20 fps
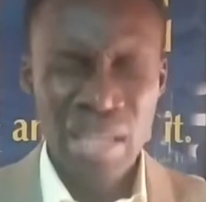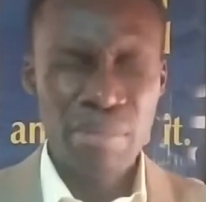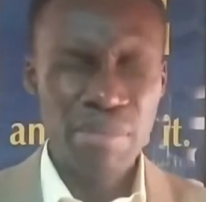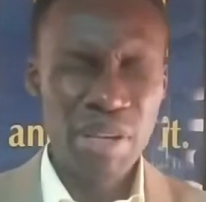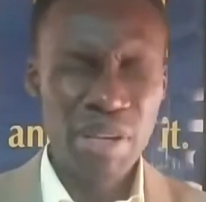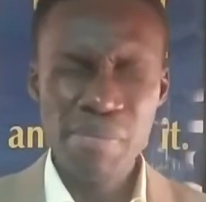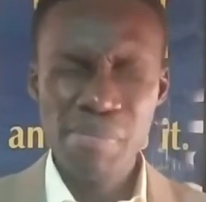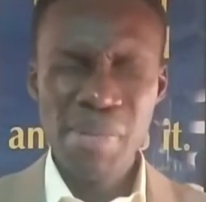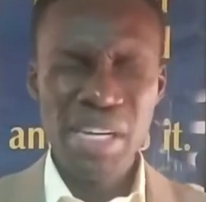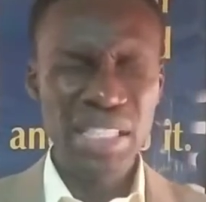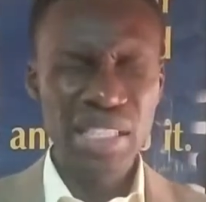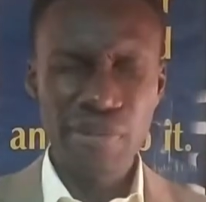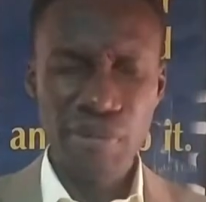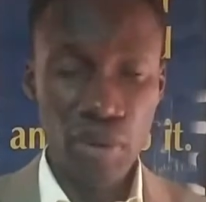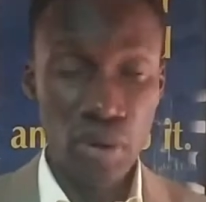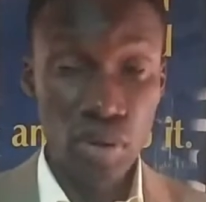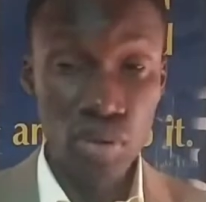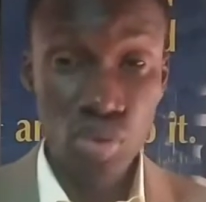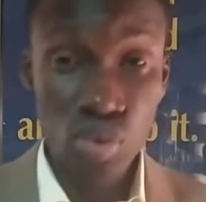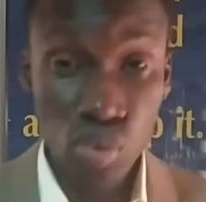Be
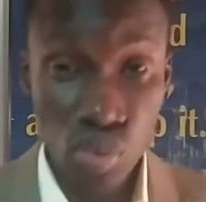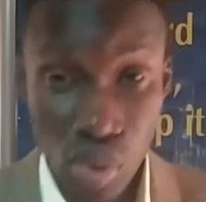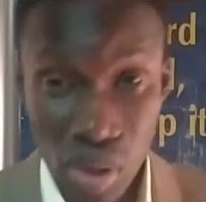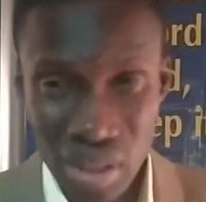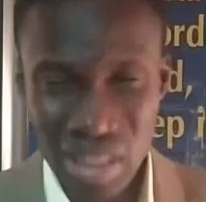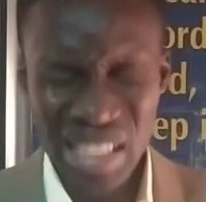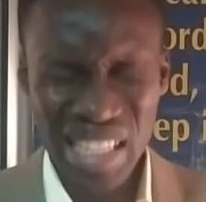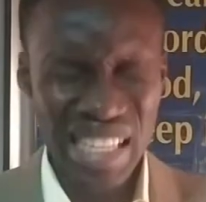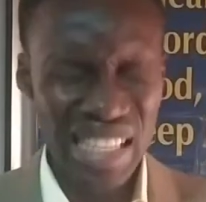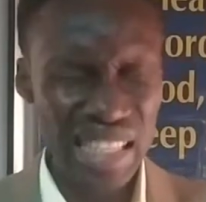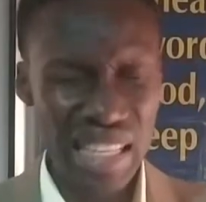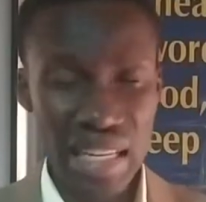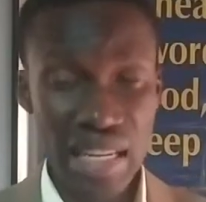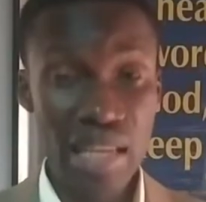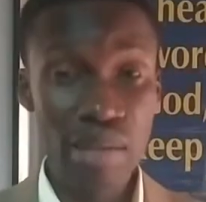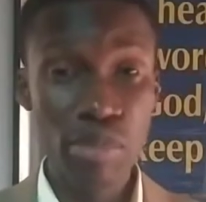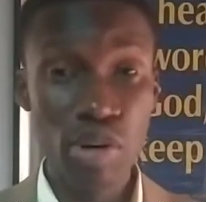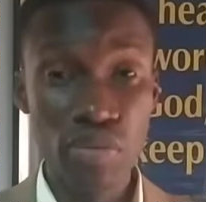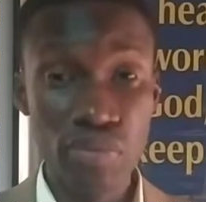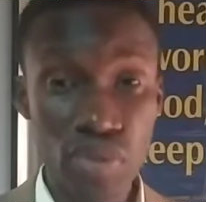merciful unto us in the
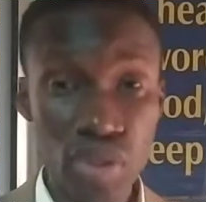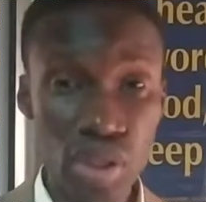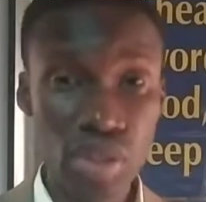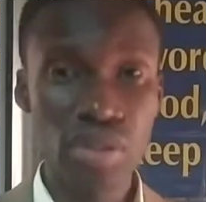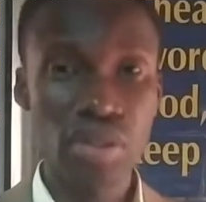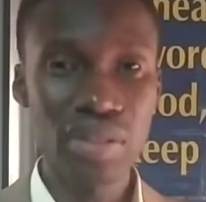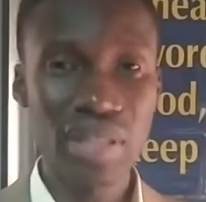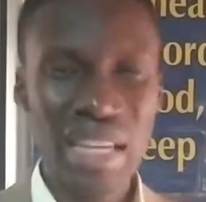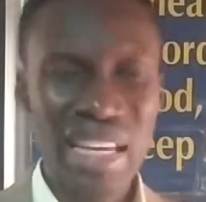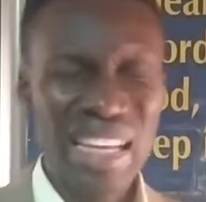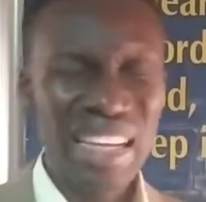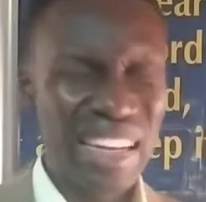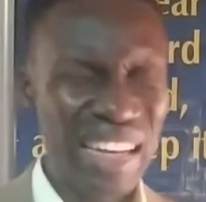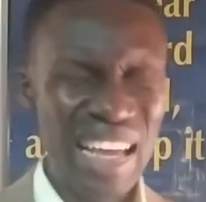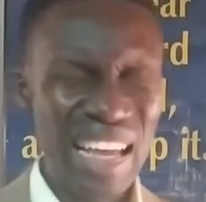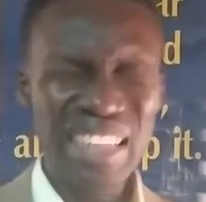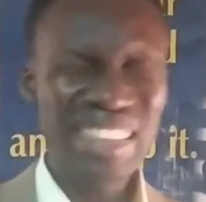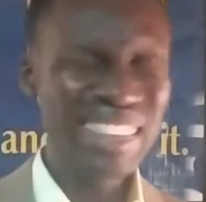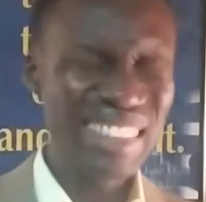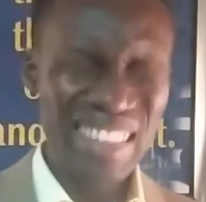name of Jesus.
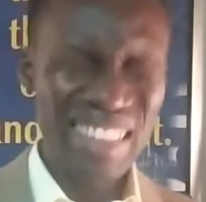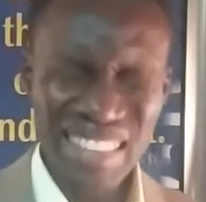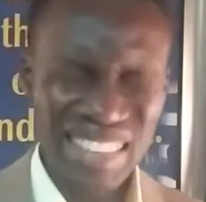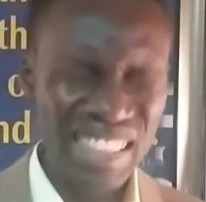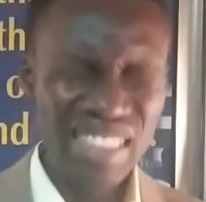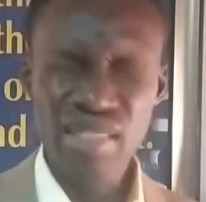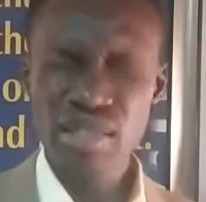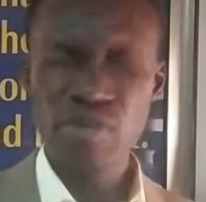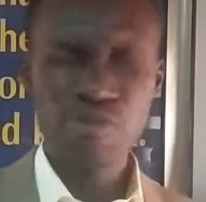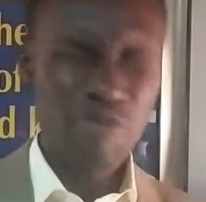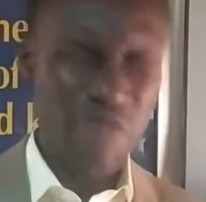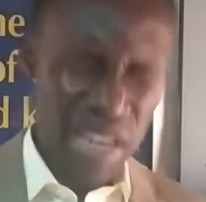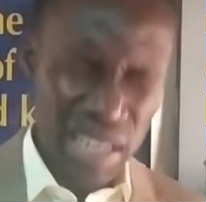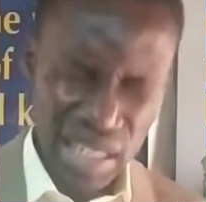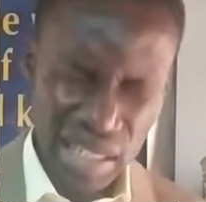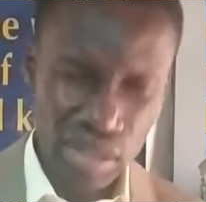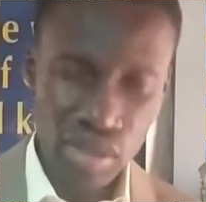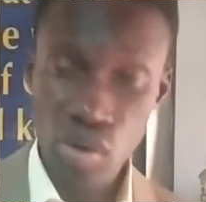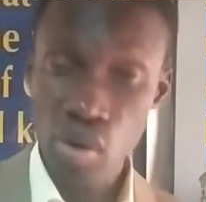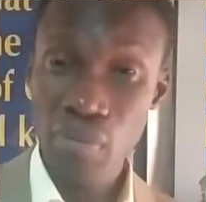Let not this
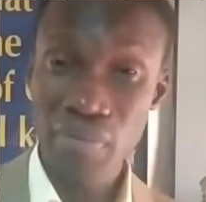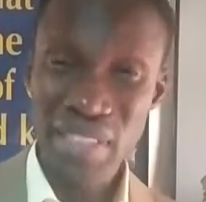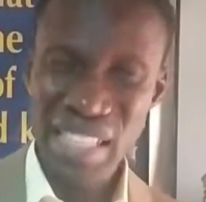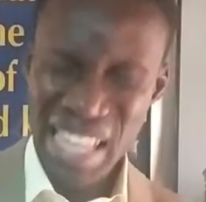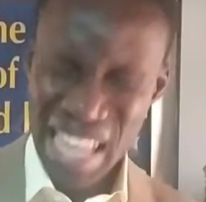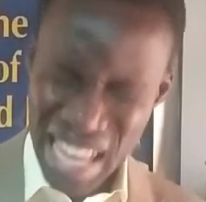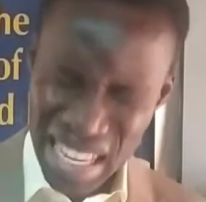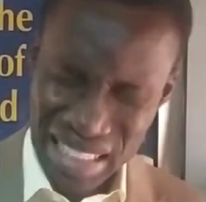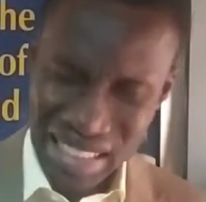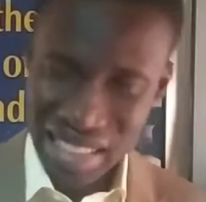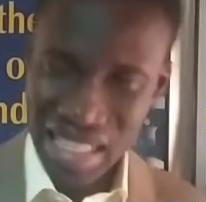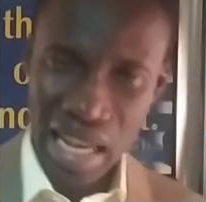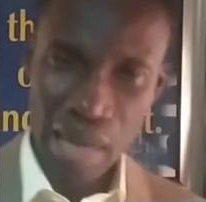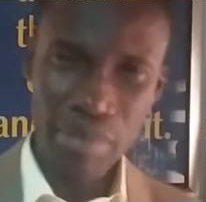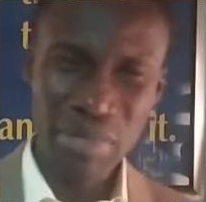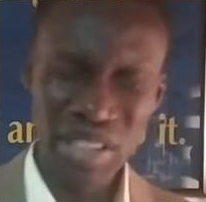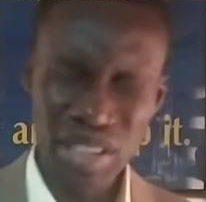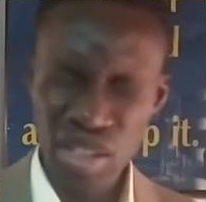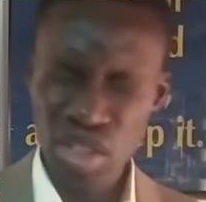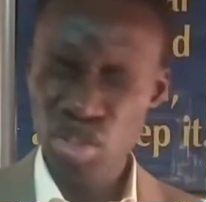spirit of the end
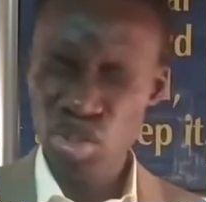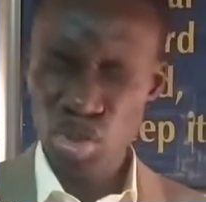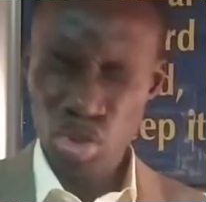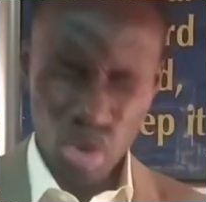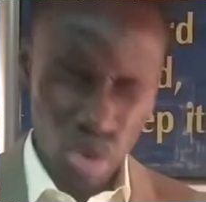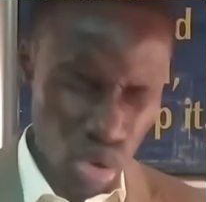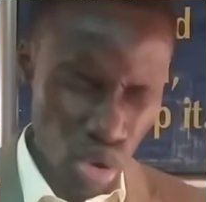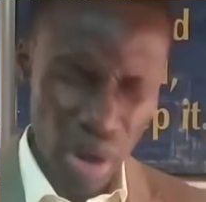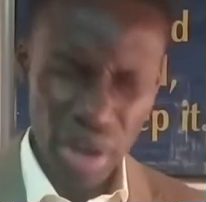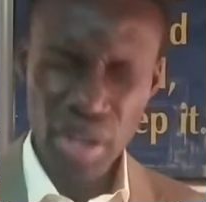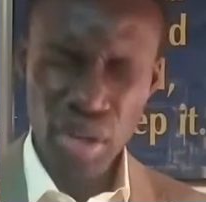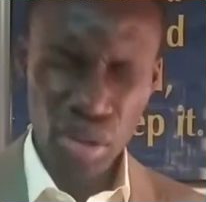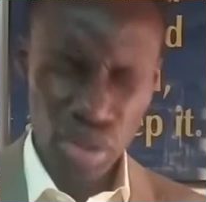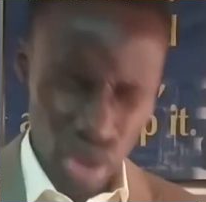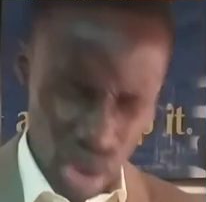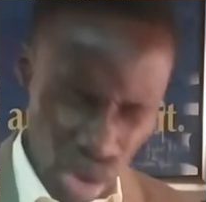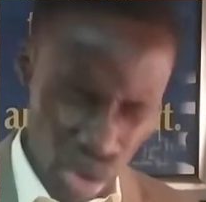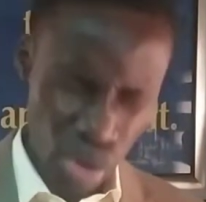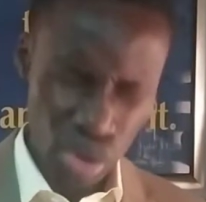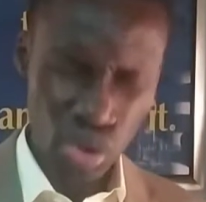time destroy your
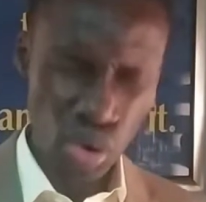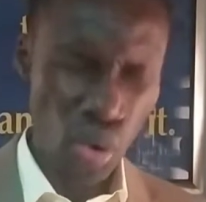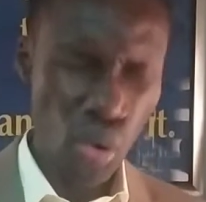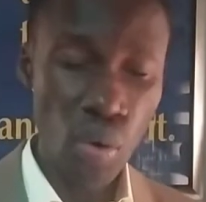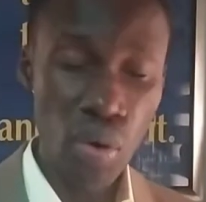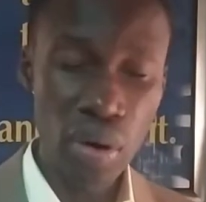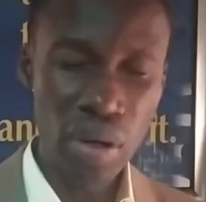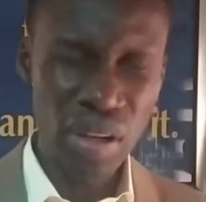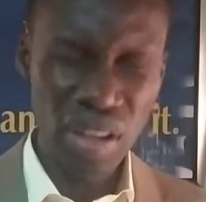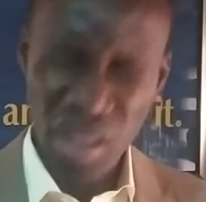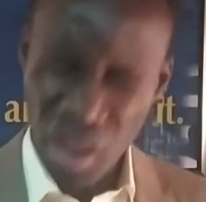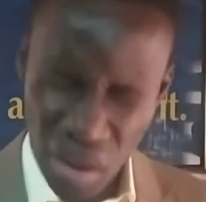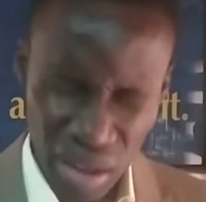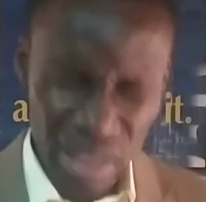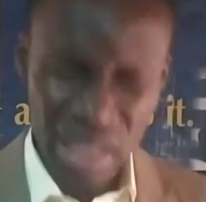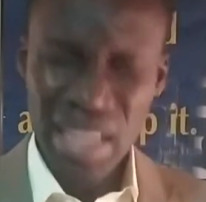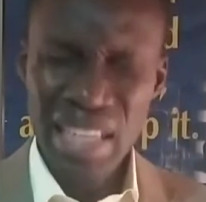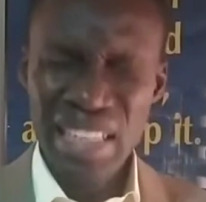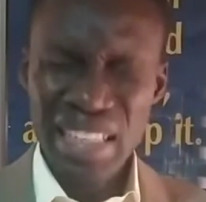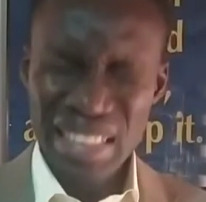church, O God.